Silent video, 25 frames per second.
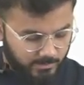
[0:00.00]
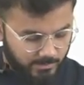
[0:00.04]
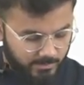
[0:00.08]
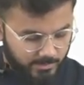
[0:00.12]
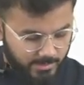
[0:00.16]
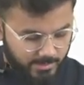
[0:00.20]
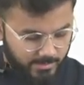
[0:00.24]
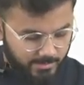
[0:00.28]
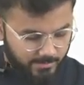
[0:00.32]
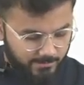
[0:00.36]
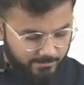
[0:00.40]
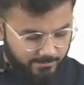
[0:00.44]

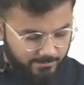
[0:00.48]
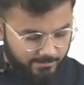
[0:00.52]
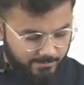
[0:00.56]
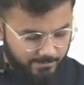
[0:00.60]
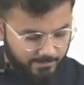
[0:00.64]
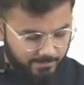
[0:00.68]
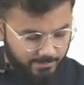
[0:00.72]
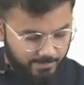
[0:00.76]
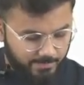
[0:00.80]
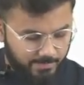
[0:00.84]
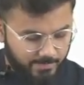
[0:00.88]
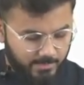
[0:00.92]
Yeah,
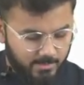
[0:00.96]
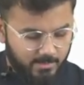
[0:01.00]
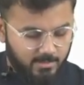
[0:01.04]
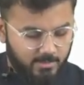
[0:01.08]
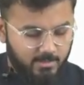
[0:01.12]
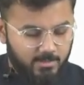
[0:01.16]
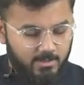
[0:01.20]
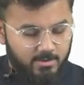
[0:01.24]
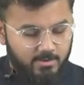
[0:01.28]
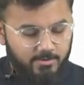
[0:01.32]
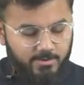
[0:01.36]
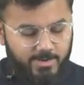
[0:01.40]

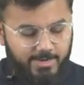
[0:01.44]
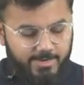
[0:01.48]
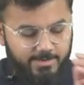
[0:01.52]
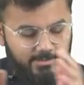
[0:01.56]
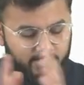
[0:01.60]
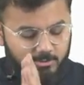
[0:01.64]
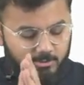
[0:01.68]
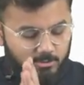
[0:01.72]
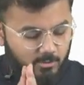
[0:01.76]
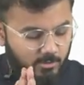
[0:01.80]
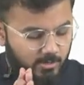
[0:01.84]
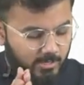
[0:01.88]

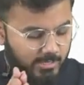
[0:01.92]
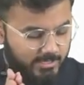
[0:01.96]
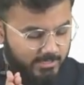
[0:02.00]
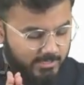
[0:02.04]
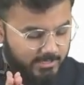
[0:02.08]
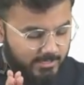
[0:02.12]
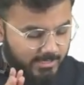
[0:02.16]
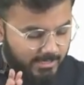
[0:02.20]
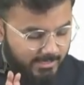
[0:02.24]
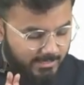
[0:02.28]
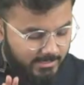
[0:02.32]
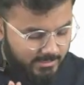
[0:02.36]
right. So
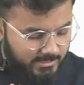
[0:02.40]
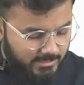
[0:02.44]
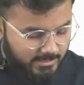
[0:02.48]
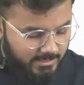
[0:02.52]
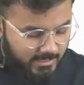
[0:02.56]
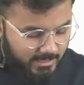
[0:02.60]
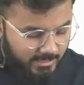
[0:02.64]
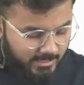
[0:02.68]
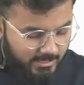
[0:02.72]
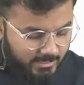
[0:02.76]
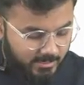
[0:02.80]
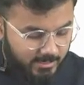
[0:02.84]
let's get
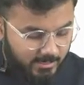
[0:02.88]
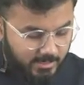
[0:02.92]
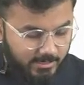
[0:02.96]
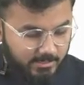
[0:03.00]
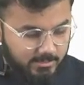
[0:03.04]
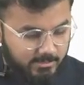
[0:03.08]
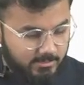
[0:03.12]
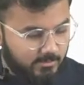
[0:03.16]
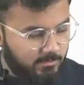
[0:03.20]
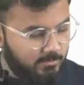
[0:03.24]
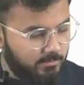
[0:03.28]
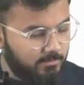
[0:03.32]
started,
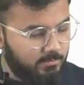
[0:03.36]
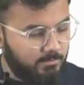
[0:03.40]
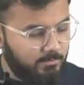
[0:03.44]
guys.